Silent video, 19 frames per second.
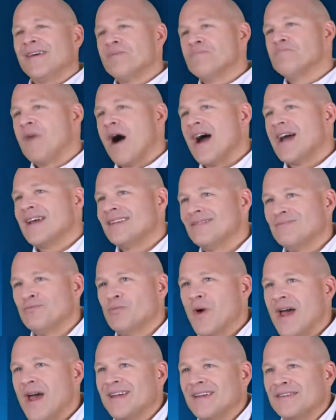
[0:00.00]
my
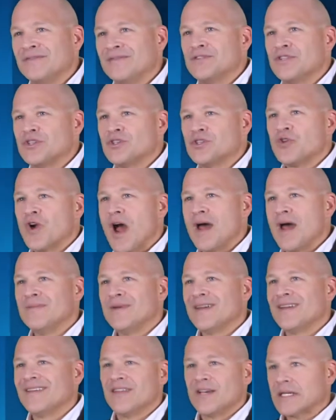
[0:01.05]
way of
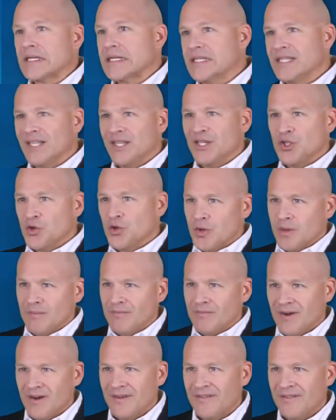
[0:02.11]
describing the
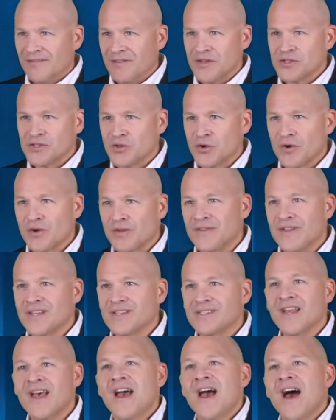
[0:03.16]
continuum of
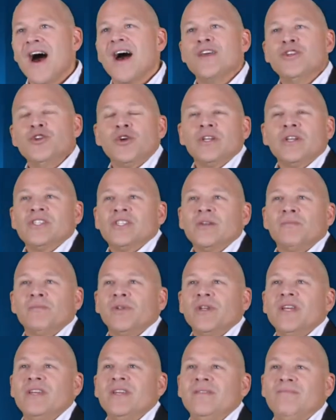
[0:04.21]
assertiveness, you can
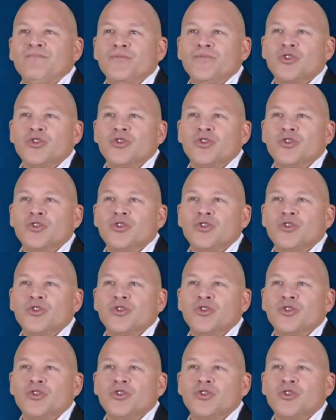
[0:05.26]
simply